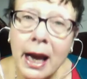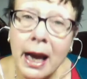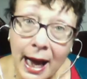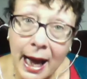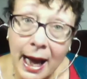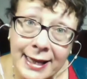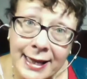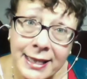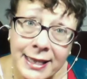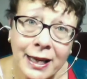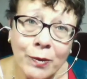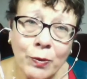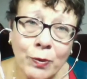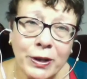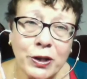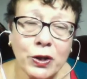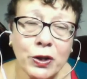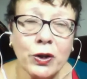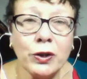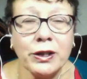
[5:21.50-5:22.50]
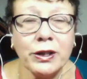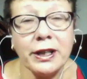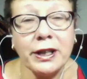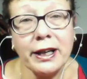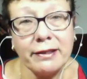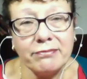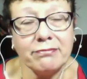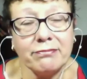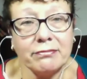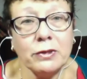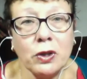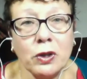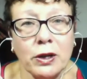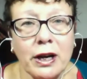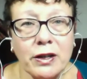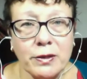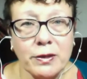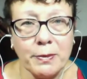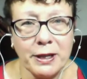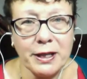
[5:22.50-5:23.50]
As time went on and I got
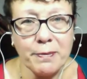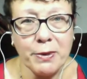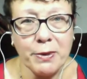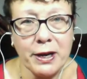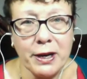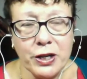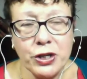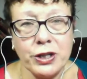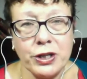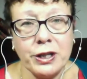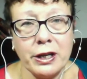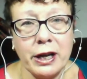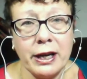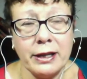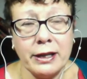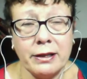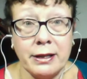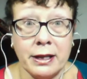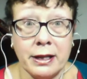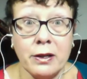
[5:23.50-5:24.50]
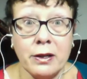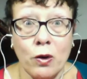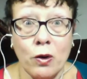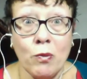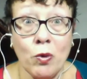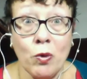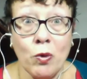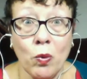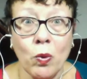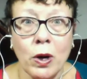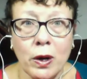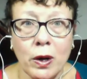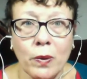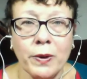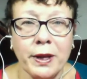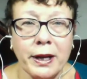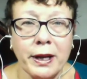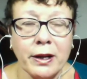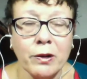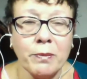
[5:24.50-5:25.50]
out of my depression and I did a lot more work with
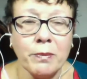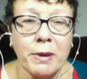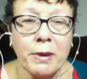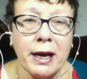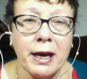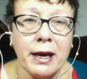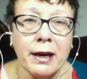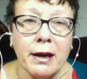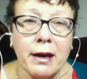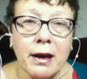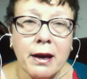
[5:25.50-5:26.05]
NLP,